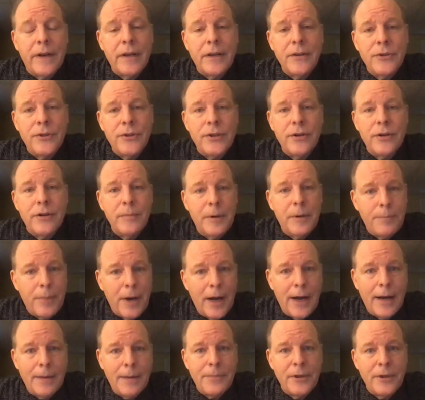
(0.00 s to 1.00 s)
I consider him a
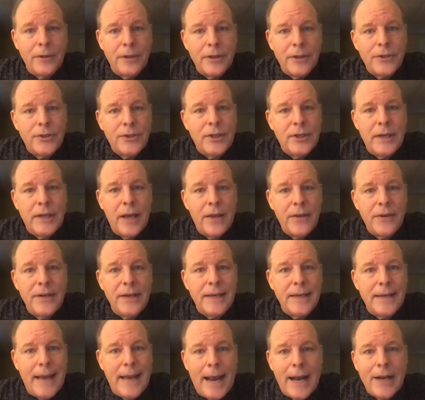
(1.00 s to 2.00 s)
populist, an
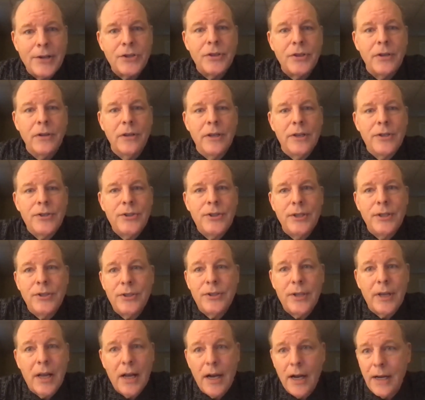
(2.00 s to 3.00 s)
ethnic nationalist.
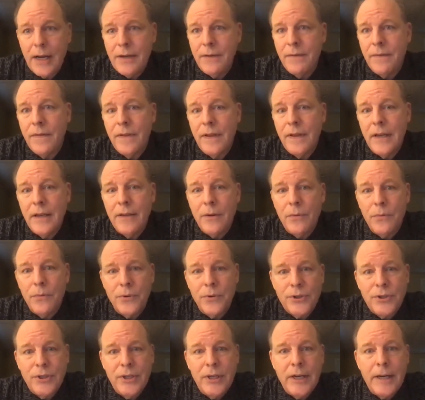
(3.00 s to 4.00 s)
It's the kind of thing that
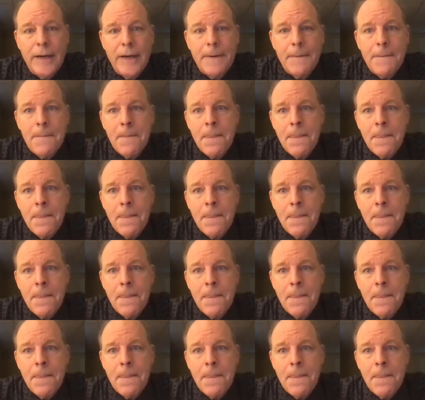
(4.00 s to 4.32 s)
we're seeing